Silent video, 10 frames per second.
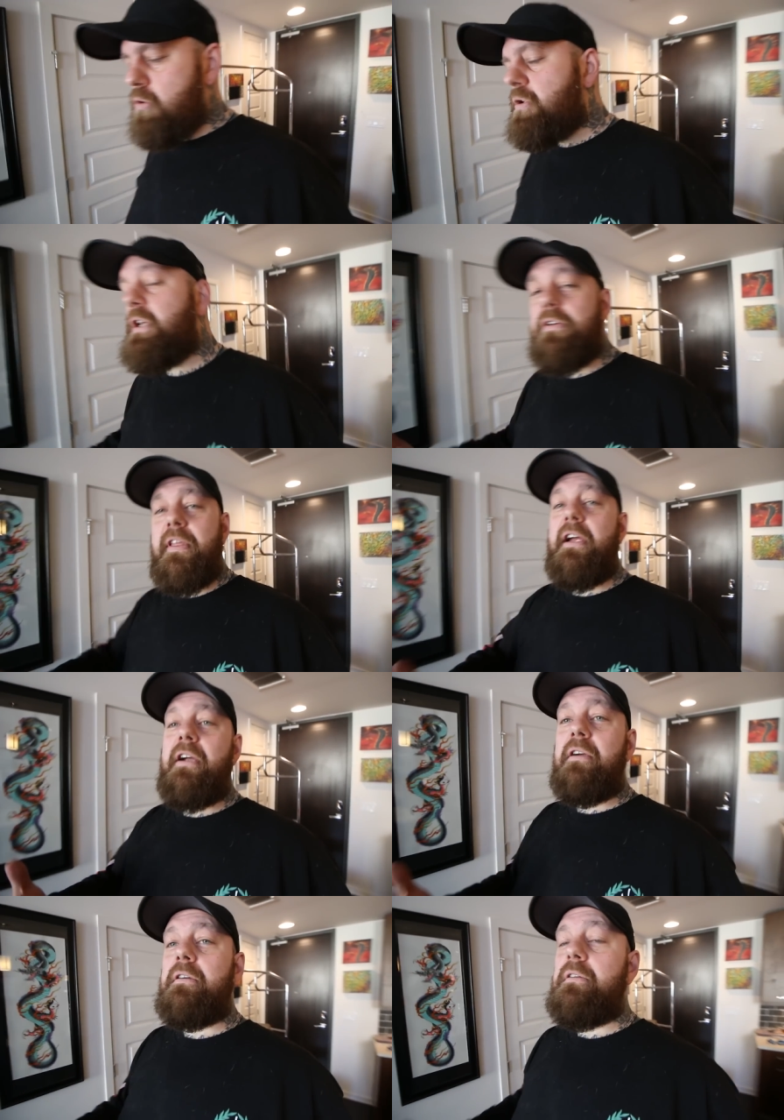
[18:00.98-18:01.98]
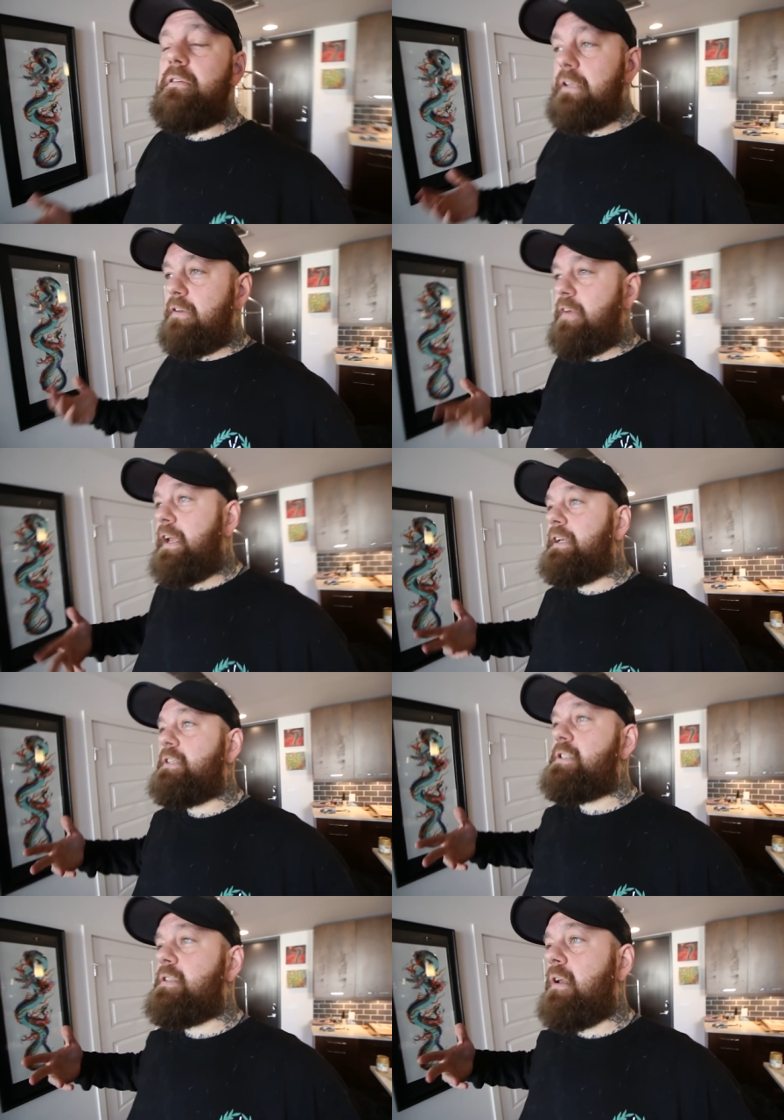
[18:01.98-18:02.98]
usually you're there in
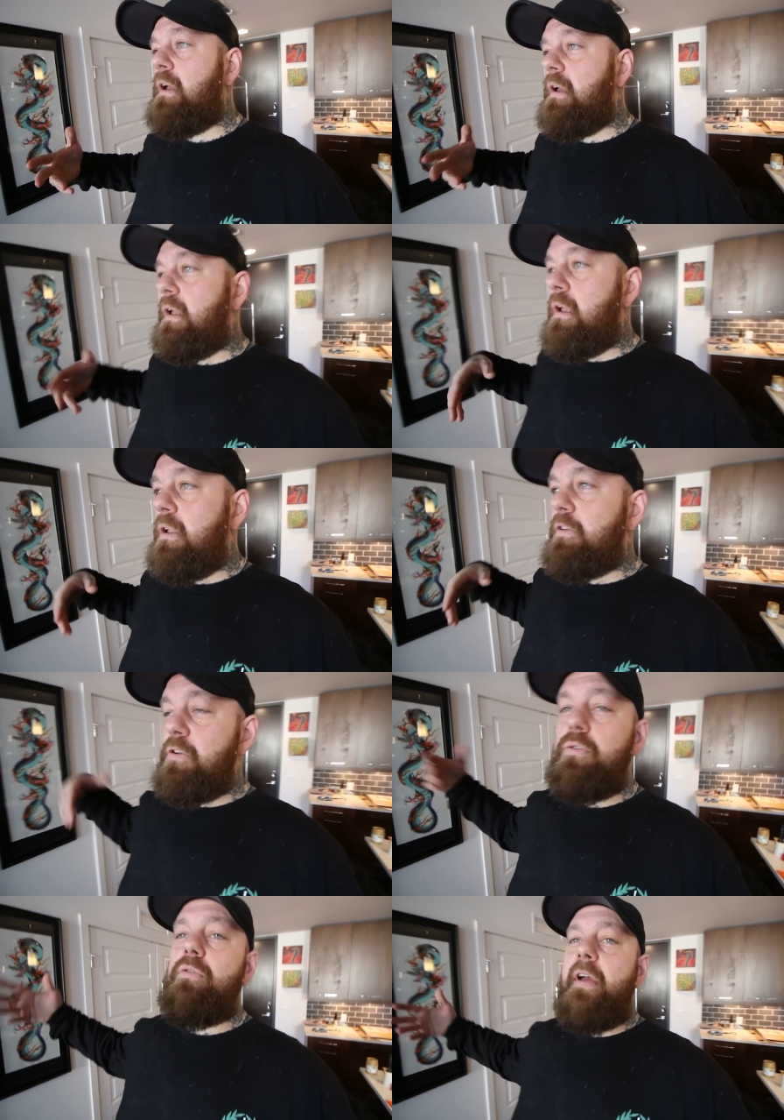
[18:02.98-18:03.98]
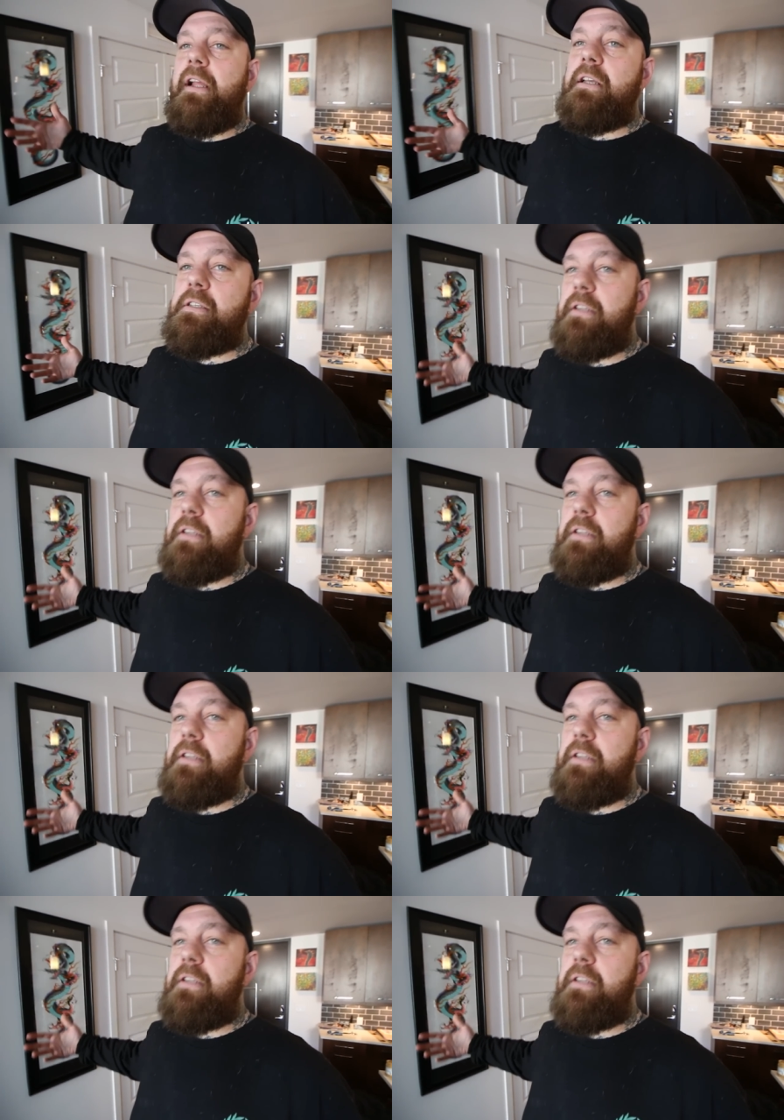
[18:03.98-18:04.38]
Vegas to do Vegas